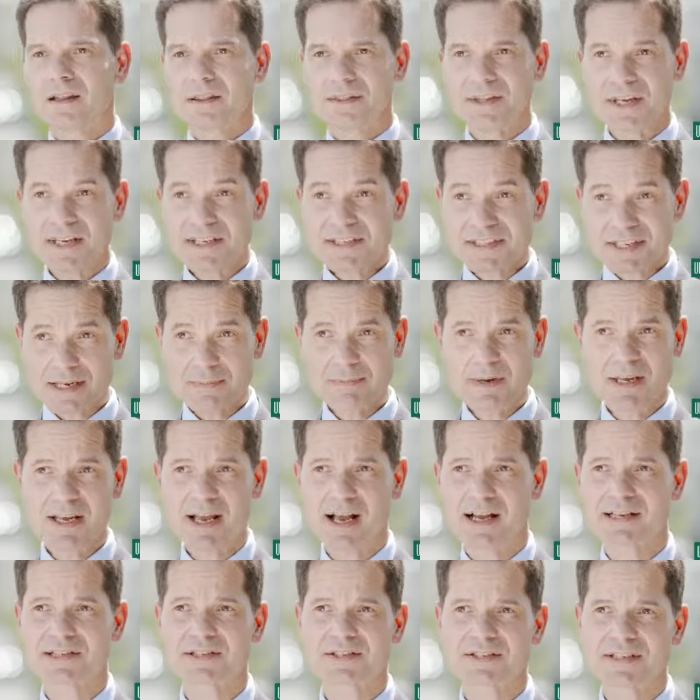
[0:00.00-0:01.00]
The ECB
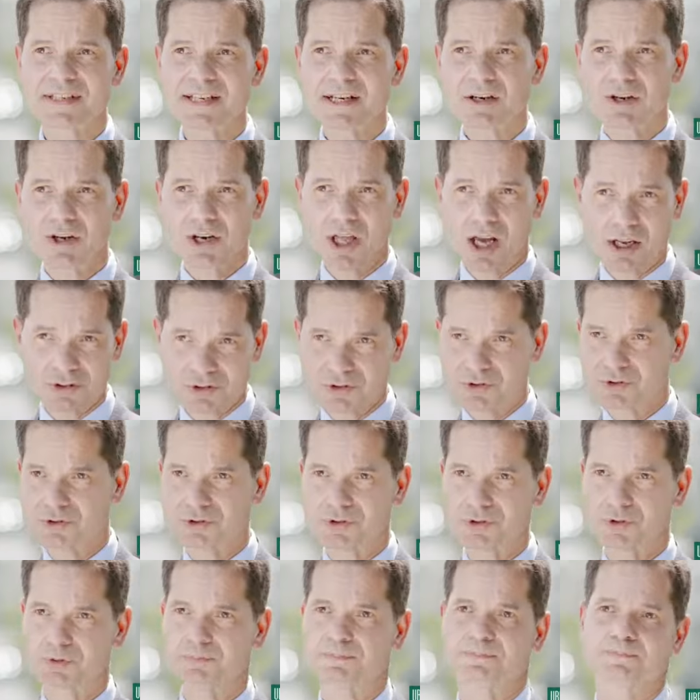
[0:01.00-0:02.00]
has still a lot to
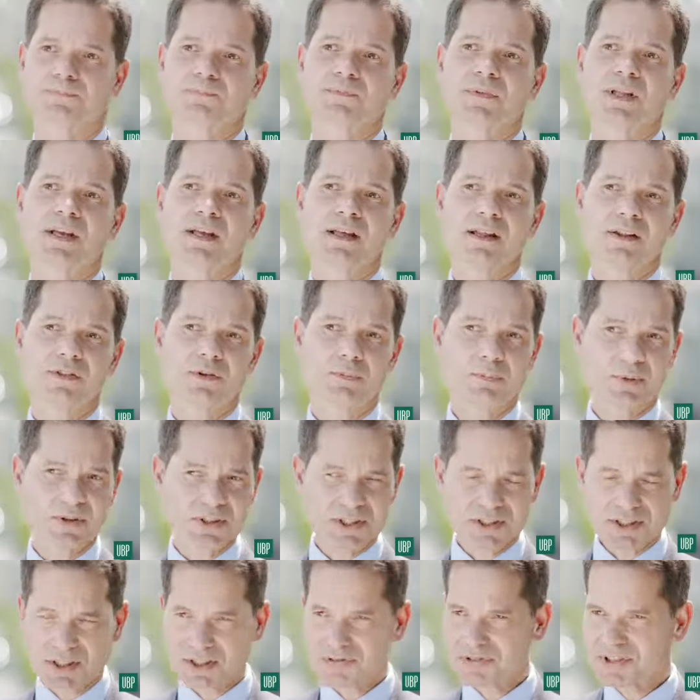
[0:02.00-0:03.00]
do. The
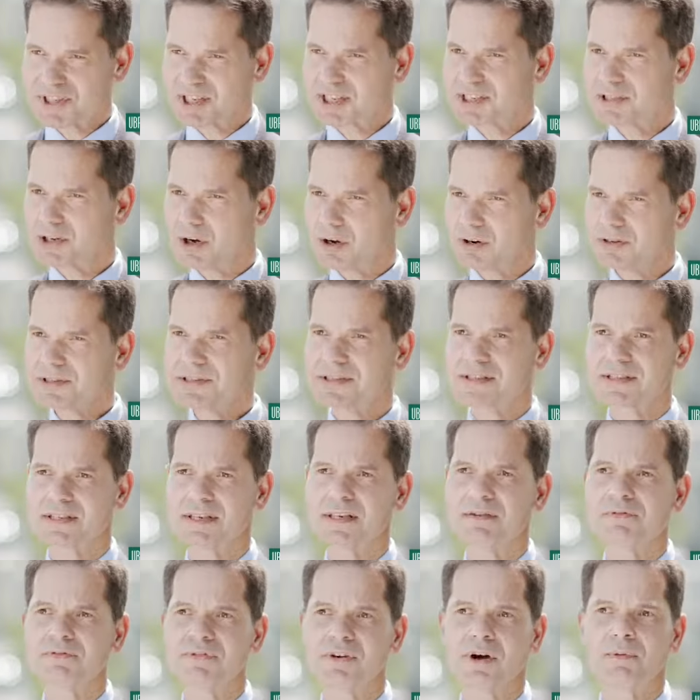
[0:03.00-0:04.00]
positive signals
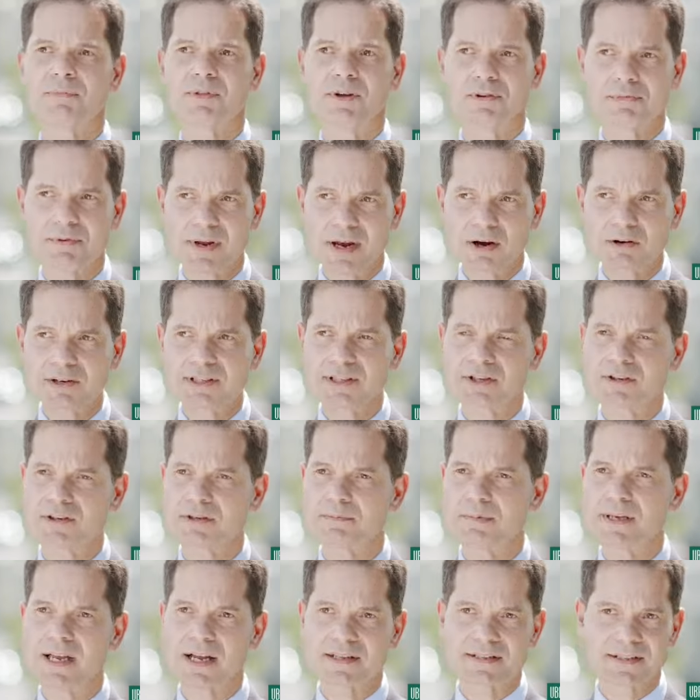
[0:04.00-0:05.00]
seen from the real
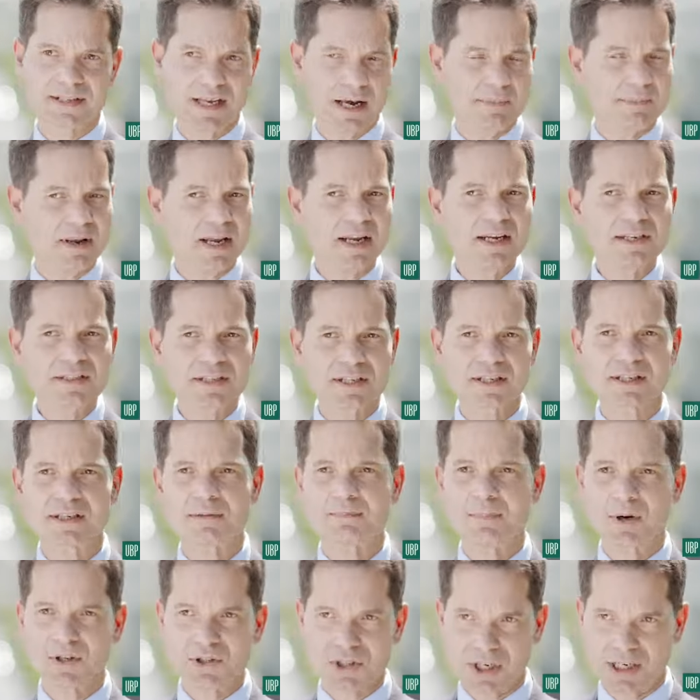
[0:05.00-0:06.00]
economy and some easing
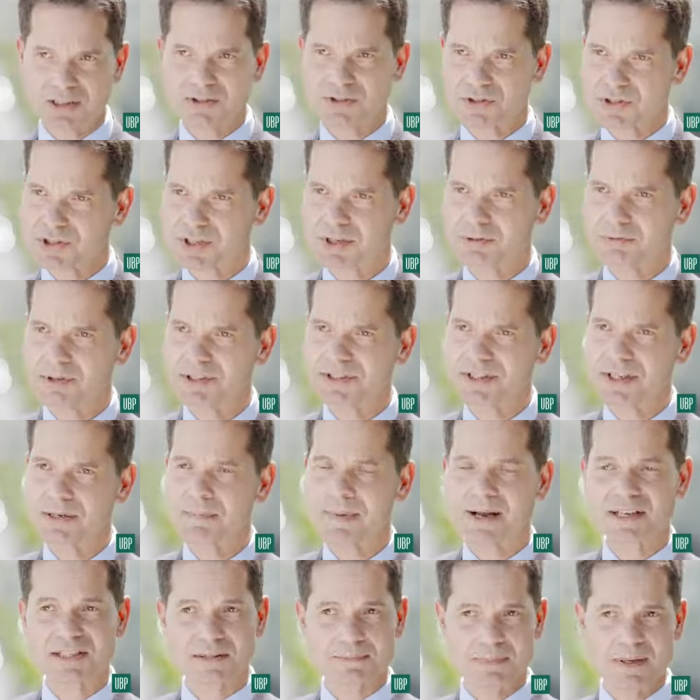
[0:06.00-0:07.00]
in budget austerity
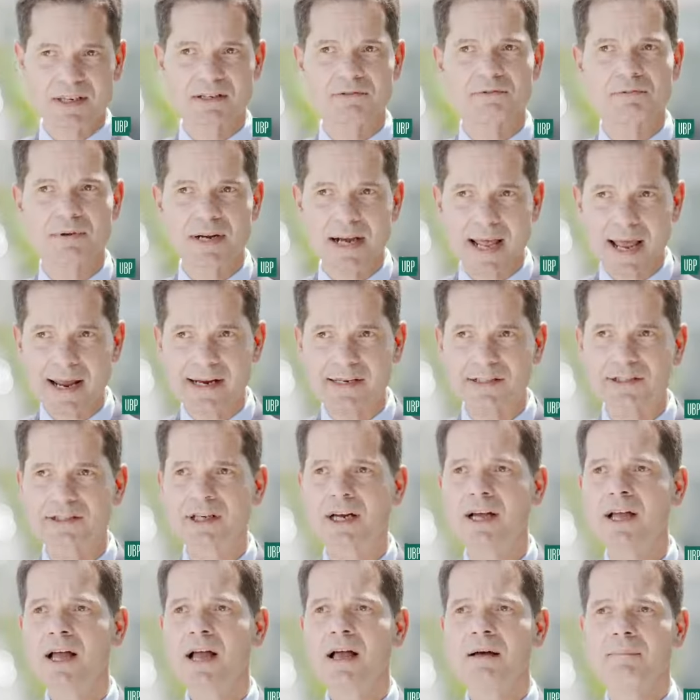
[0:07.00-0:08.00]
must be
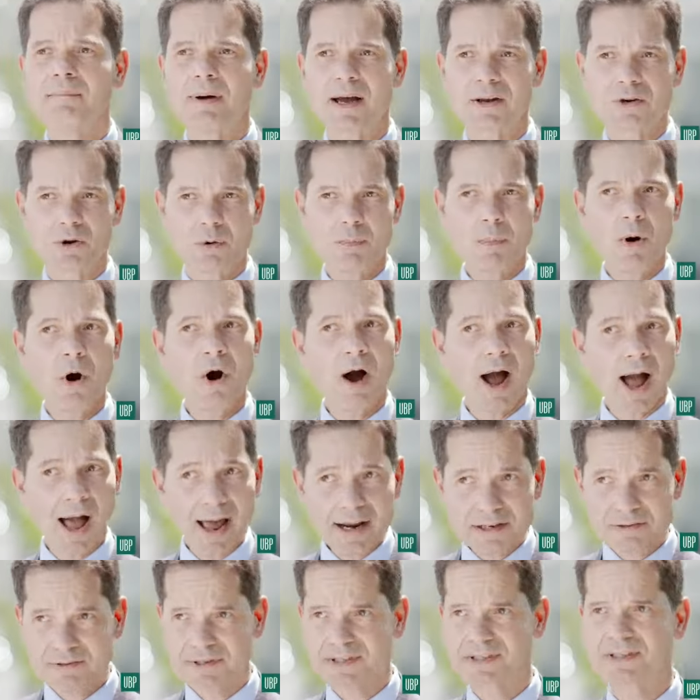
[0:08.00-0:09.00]
relayed by a more
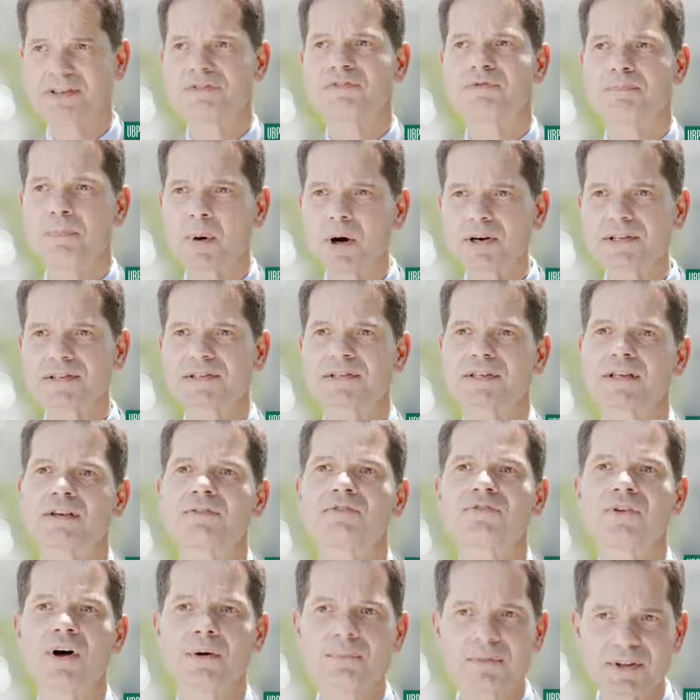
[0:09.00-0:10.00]
aggressive policy
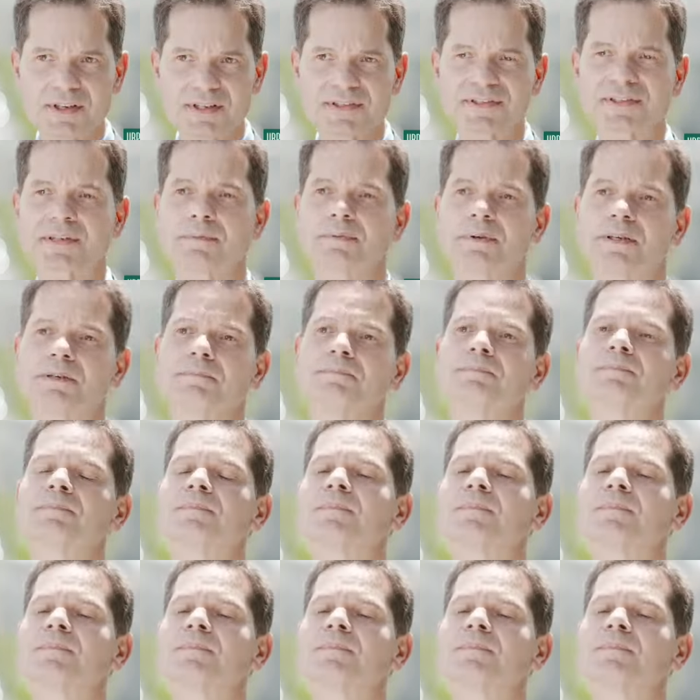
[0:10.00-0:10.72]
from the ECB.